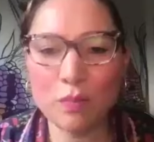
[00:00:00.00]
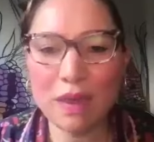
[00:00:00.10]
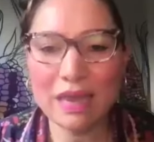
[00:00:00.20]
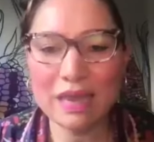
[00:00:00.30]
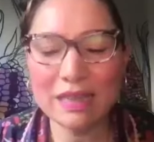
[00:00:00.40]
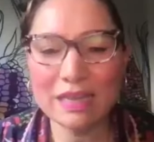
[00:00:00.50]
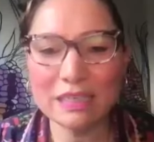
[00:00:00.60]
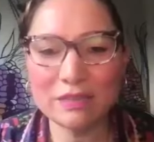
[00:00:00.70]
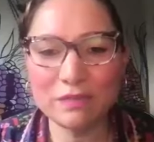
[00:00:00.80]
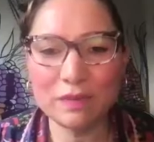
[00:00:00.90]
were making
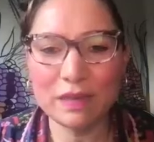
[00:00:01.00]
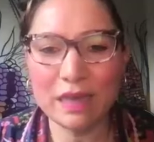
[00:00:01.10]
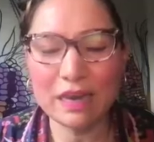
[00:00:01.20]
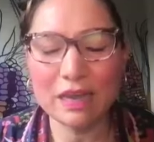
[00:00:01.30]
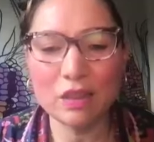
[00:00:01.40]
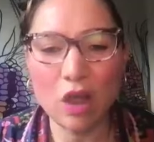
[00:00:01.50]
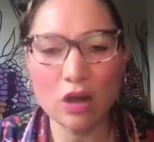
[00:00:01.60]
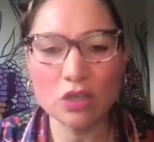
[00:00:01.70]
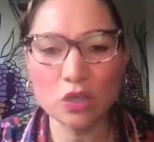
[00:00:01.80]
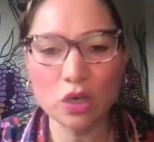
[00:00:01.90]
this in a
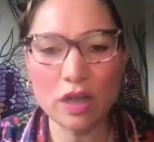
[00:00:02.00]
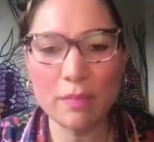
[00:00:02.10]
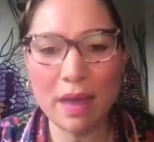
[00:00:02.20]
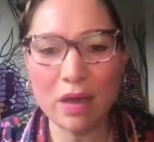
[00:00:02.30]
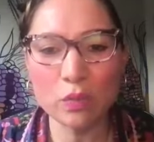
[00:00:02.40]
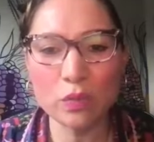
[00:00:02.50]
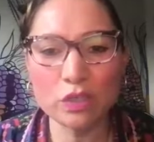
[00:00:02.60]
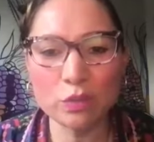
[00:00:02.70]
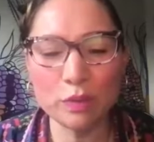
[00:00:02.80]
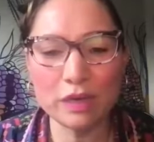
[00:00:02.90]
larger amount,
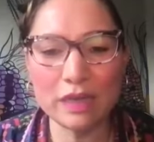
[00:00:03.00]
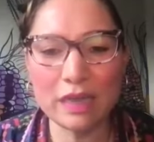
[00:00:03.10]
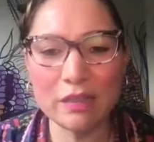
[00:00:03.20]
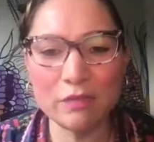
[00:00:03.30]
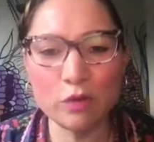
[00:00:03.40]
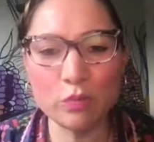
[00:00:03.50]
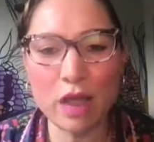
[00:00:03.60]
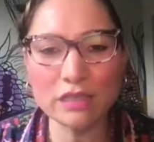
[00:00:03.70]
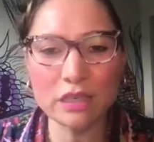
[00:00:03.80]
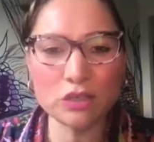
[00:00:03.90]
would you put it in the food
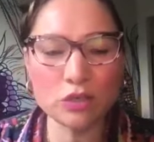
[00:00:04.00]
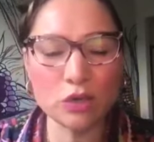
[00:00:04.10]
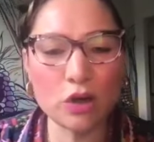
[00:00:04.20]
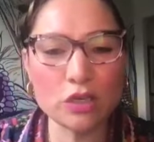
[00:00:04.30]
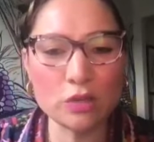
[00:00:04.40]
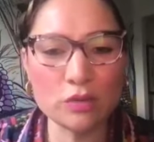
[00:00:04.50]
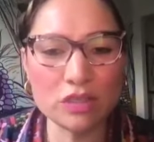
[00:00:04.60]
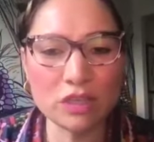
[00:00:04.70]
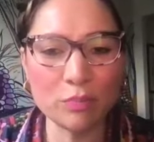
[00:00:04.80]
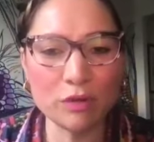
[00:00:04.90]
processor or do you
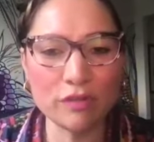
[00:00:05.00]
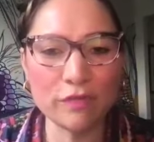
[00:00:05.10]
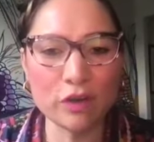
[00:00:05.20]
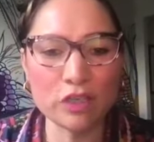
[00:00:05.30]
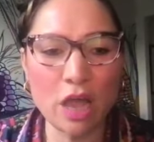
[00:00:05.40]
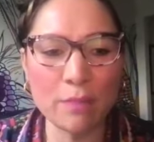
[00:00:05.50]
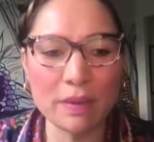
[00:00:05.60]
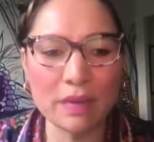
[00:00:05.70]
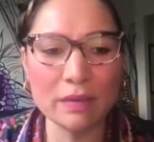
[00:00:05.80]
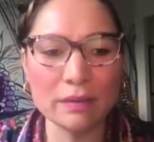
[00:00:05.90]
still prefer chopping?